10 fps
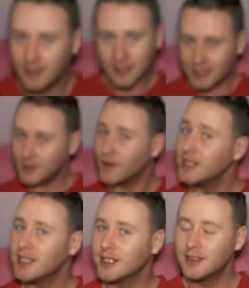this is
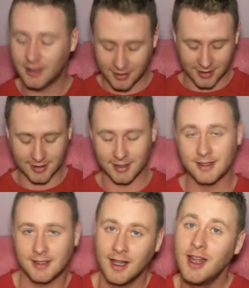vintage because this
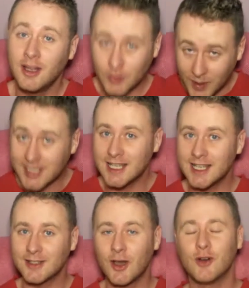is 20
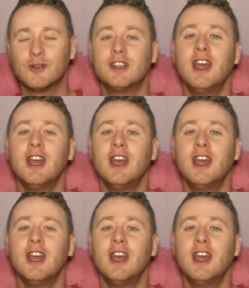years old.